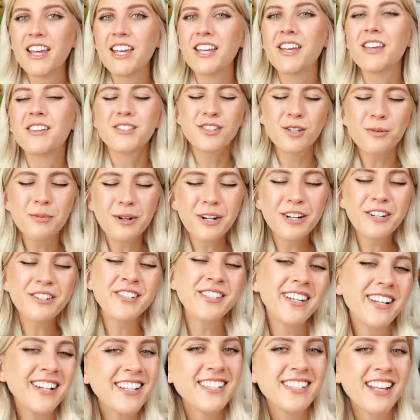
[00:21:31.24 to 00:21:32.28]
a super
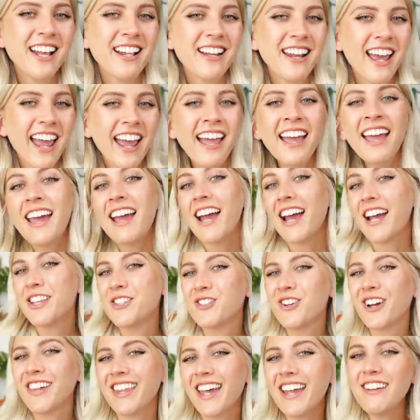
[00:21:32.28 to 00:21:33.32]
sunny Sunday.
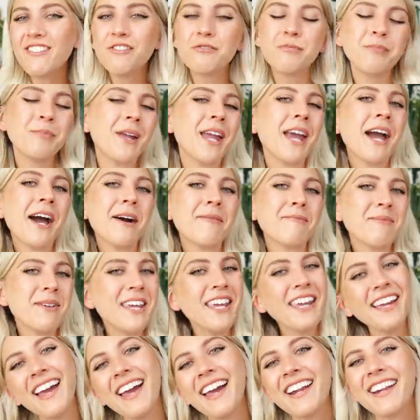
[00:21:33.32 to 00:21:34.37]
Enjoy life, be happy,
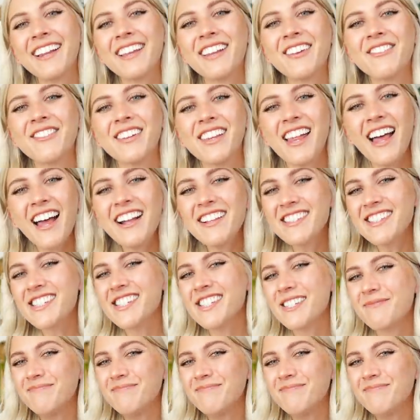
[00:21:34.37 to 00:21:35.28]
and I love you lots.